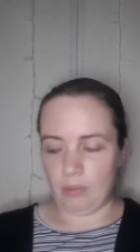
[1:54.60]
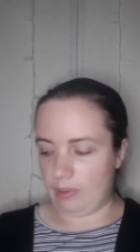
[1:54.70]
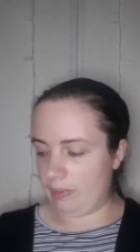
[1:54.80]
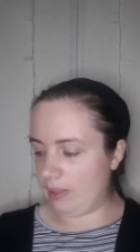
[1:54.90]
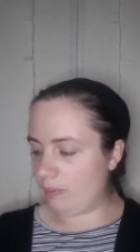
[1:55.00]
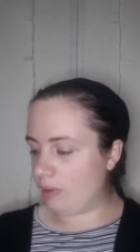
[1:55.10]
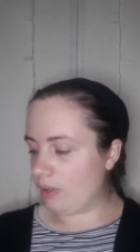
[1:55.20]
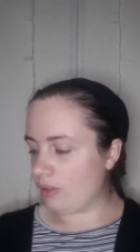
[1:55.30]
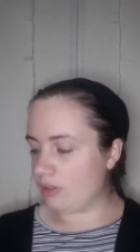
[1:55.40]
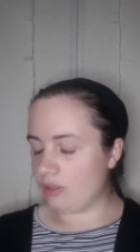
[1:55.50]
When we
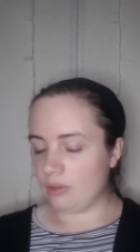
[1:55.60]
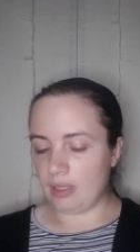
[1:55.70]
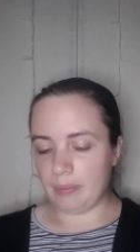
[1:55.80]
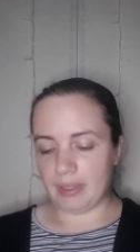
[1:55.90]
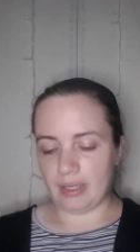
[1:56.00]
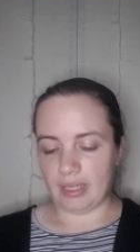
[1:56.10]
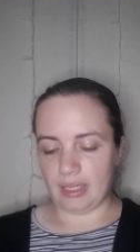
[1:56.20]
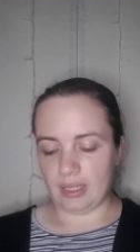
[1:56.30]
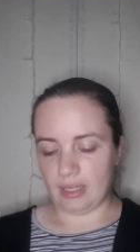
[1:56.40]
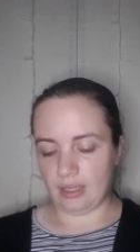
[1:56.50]
were newly
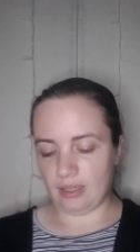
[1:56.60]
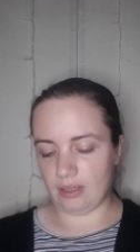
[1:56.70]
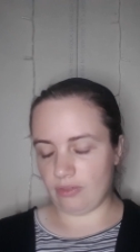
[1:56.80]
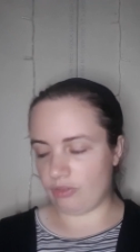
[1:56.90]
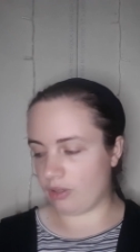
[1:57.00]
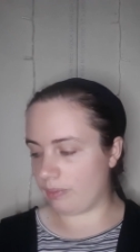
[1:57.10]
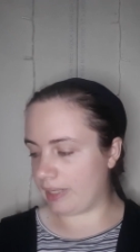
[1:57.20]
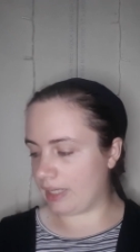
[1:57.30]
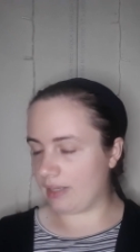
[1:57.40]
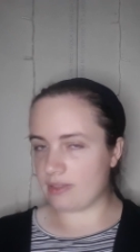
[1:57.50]
married, for a
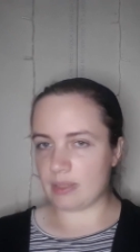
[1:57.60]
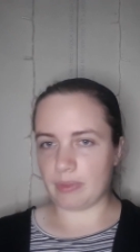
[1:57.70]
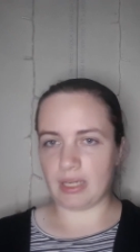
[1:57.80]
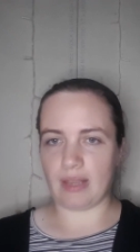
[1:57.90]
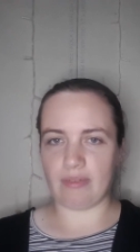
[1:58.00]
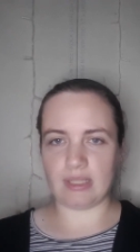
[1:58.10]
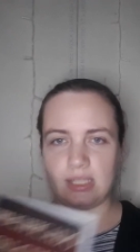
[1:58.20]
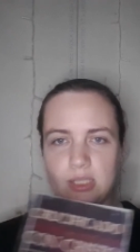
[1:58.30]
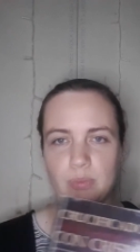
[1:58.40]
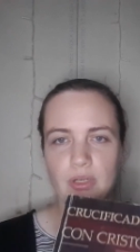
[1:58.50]
wedding gift, someone gave us
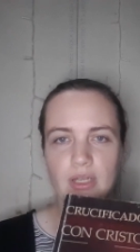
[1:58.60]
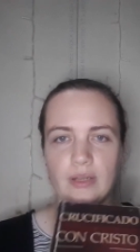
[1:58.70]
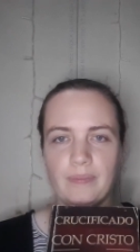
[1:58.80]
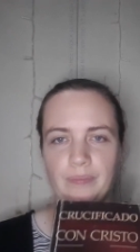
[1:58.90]
this book.